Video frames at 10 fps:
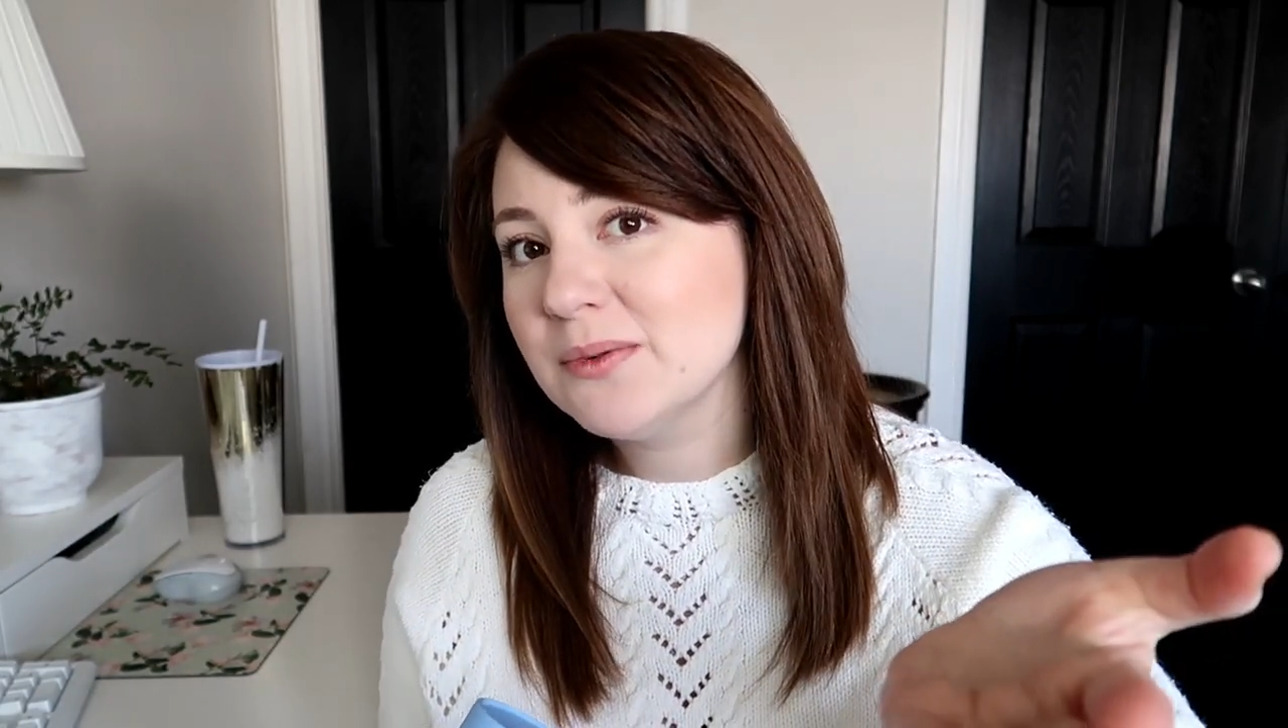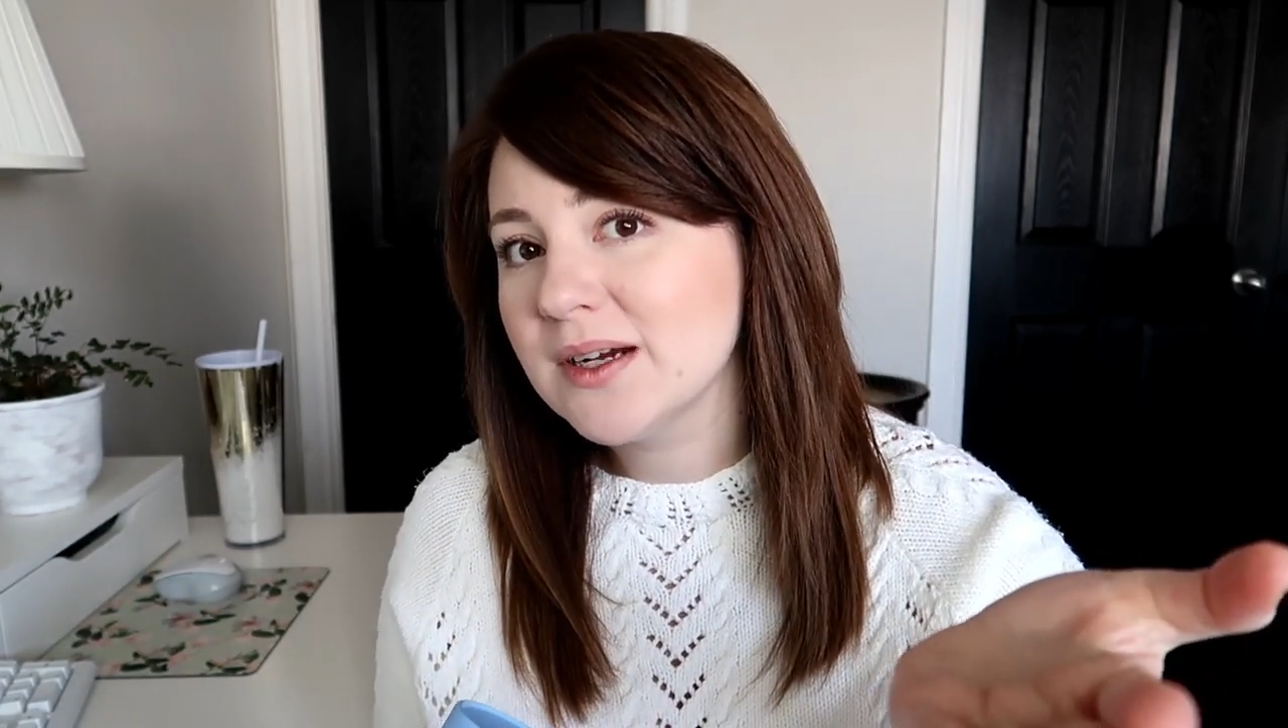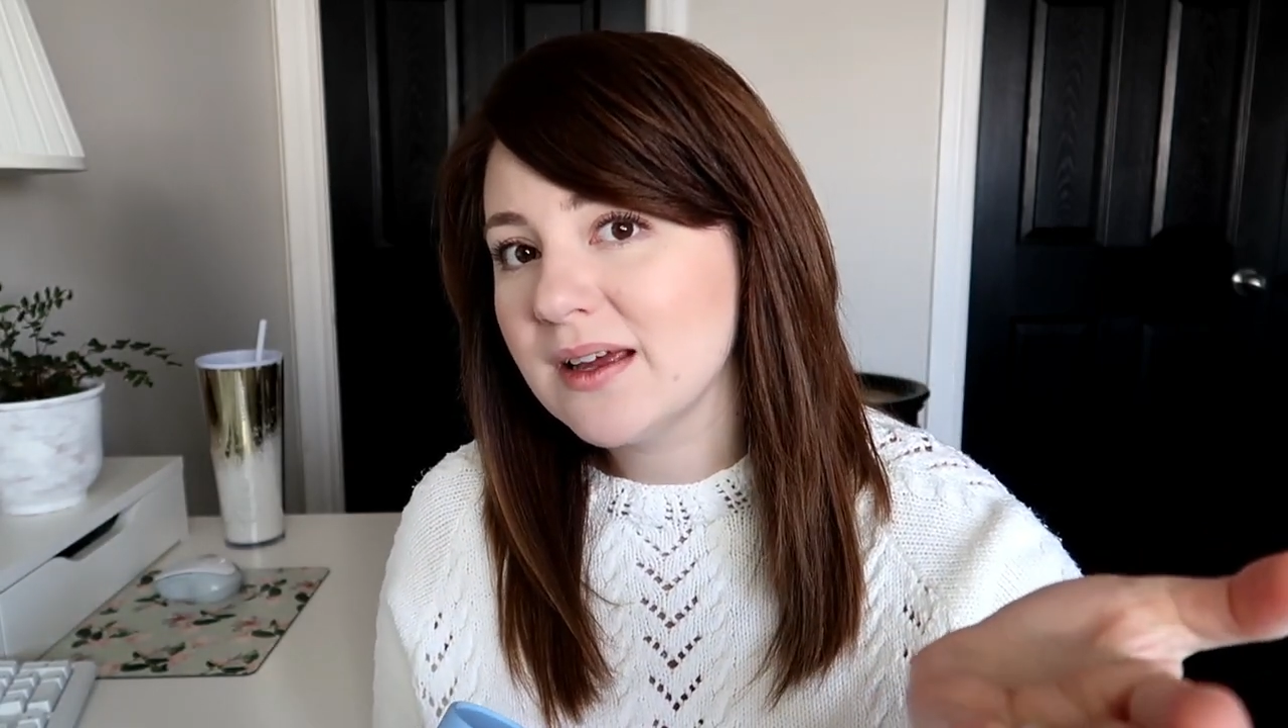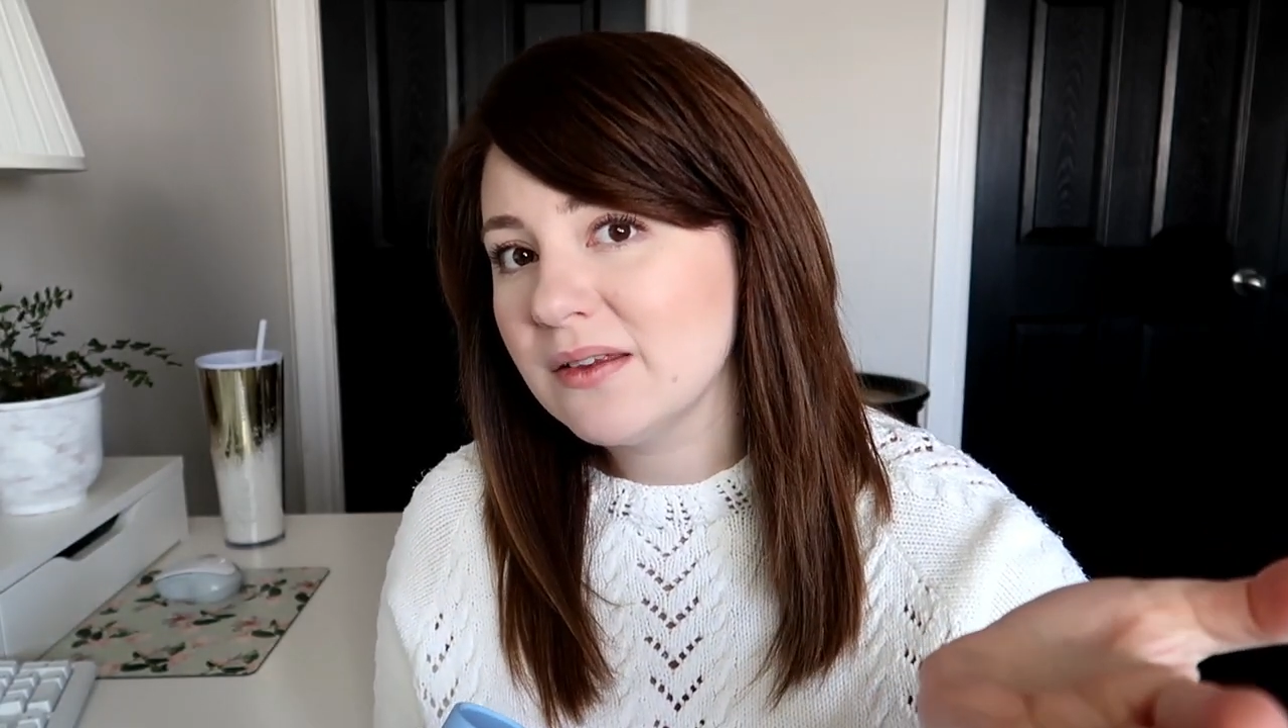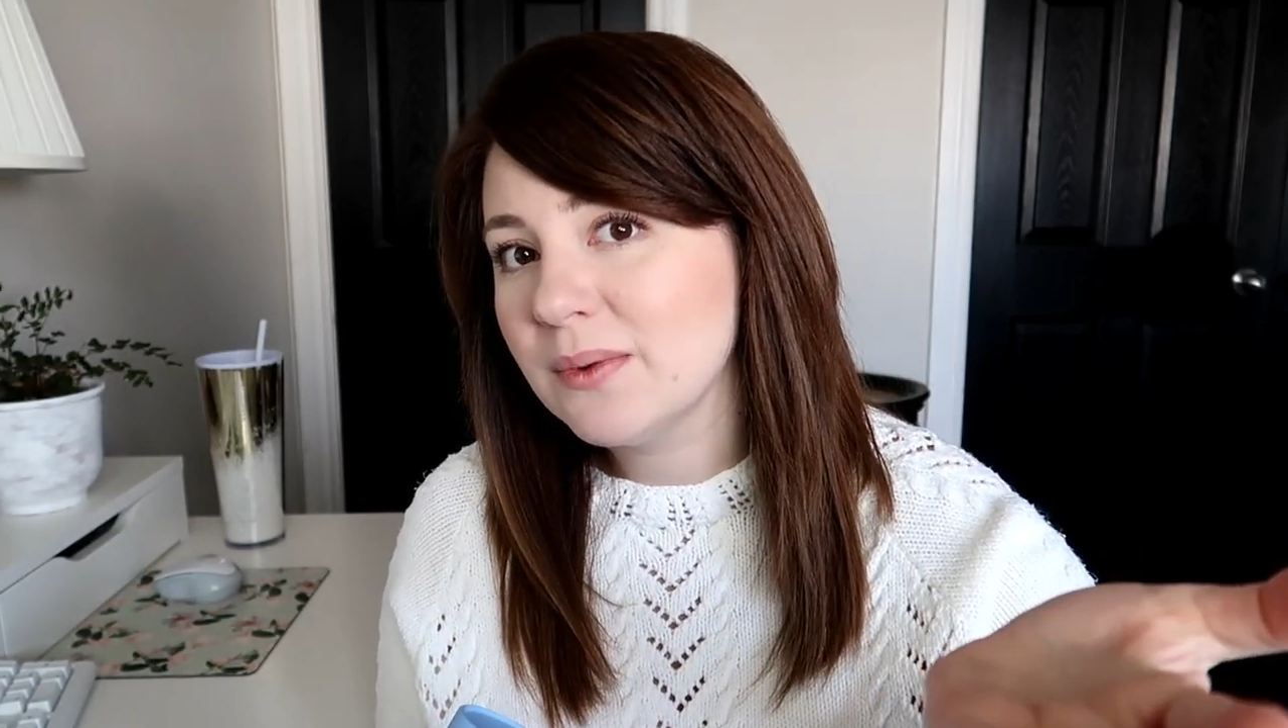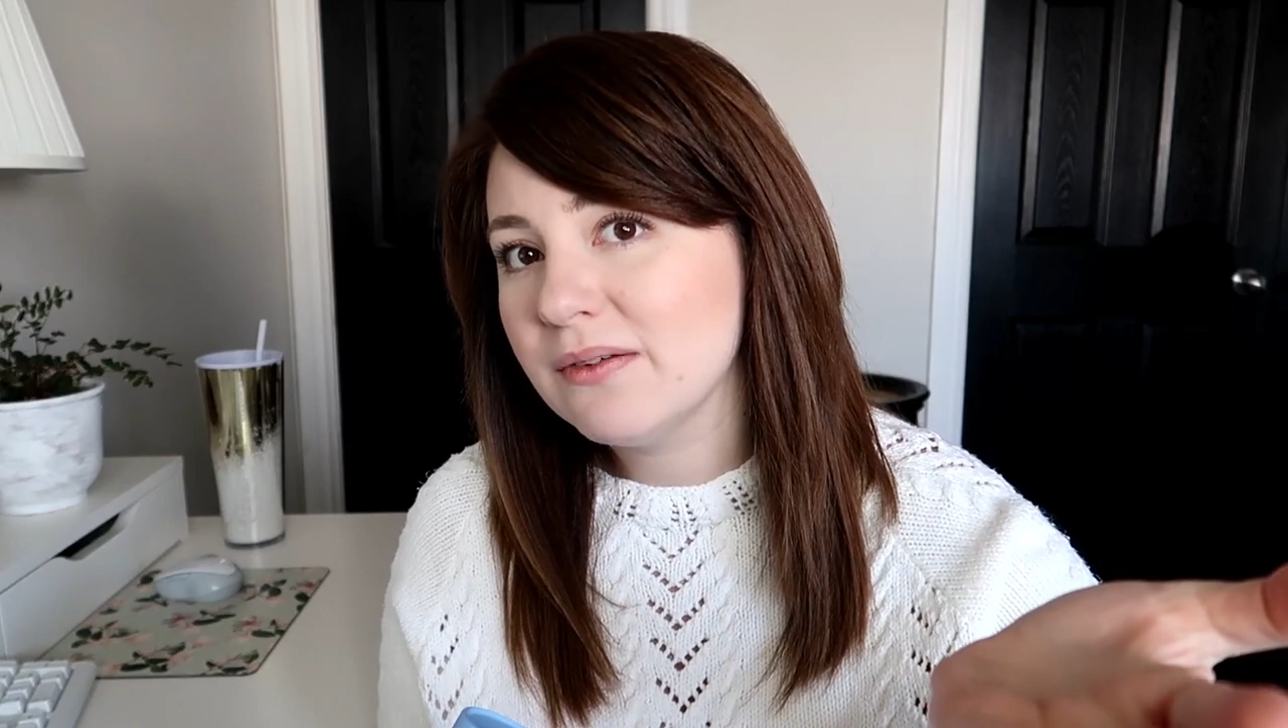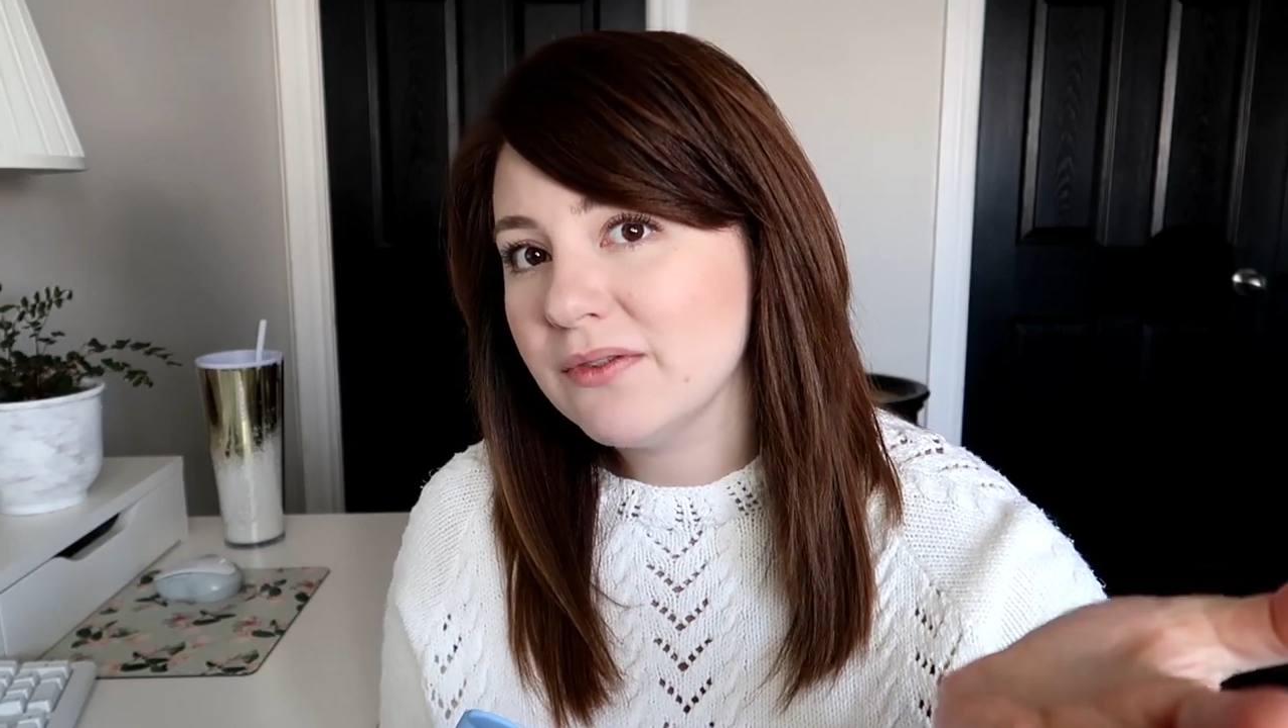work as well